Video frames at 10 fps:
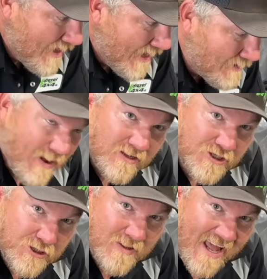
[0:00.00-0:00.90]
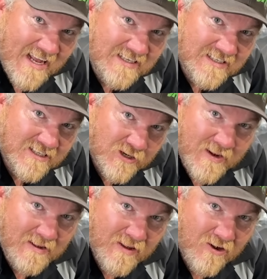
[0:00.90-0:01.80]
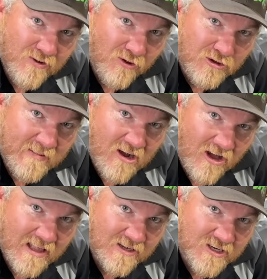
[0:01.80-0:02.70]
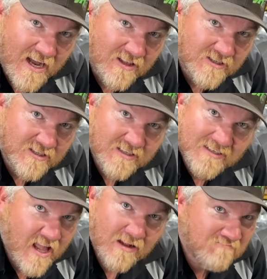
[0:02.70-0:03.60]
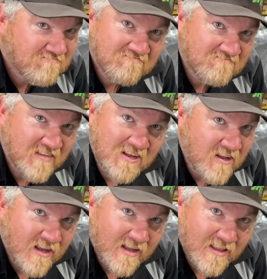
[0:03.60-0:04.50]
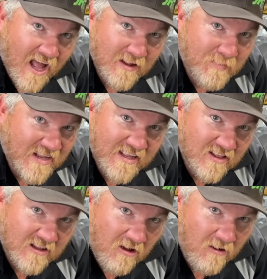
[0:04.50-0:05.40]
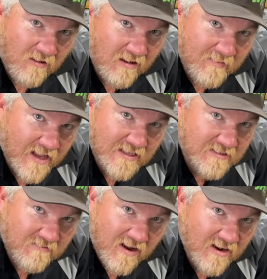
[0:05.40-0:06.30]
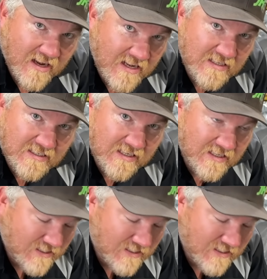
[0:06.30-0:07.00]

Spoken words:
in about 2 days so we can be going to Ultimate Callout Challenge. Not a big deal at all. I mean, that's a very easy